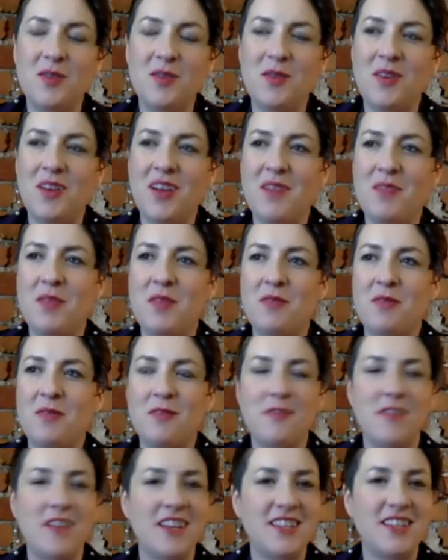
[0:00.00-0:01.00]
have been
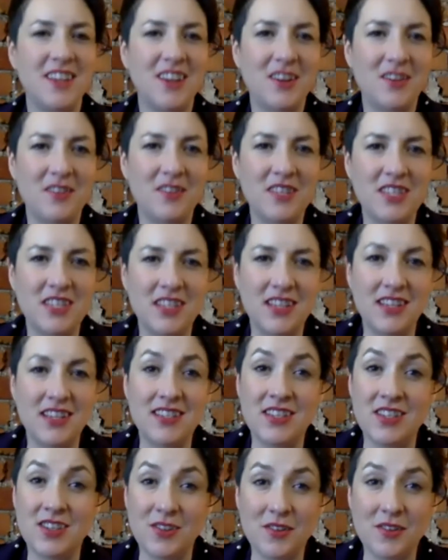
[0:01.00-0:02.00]
reflecting on resilience
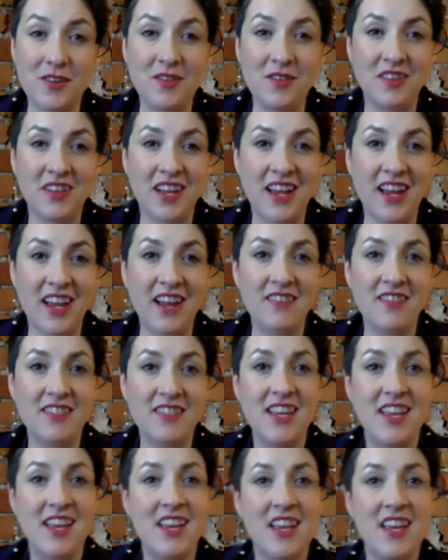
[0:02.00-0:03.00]
in your own lives,
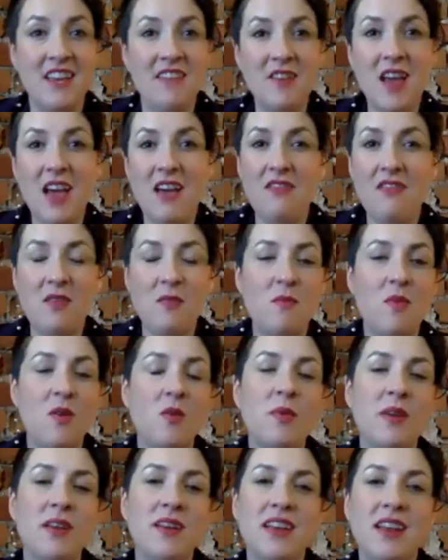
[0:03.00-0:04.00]
if you have a
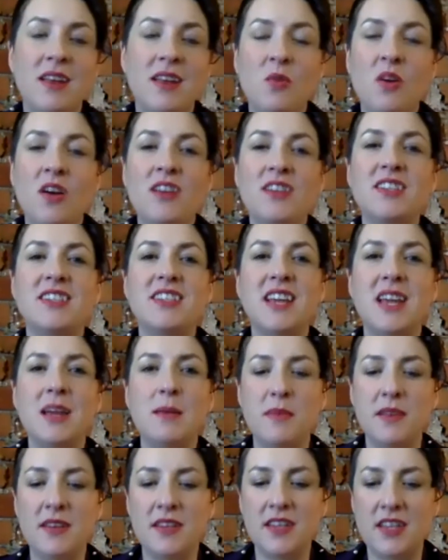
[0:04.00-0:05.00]
moment and want to type
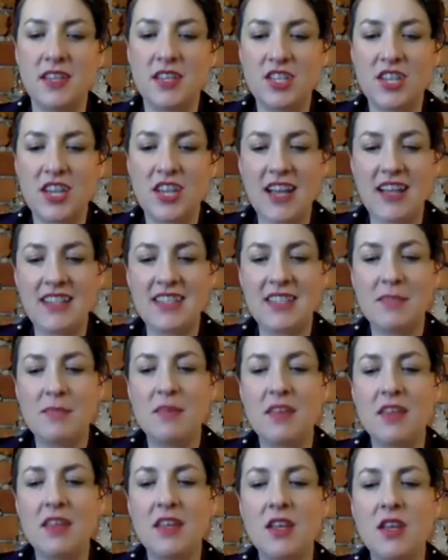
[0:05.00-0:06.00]
into the chat
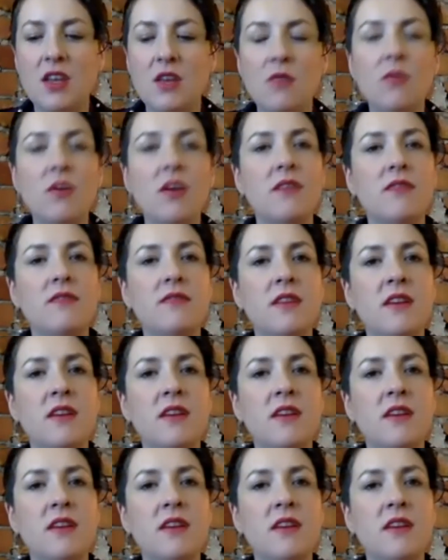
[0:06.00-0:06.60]
something that you have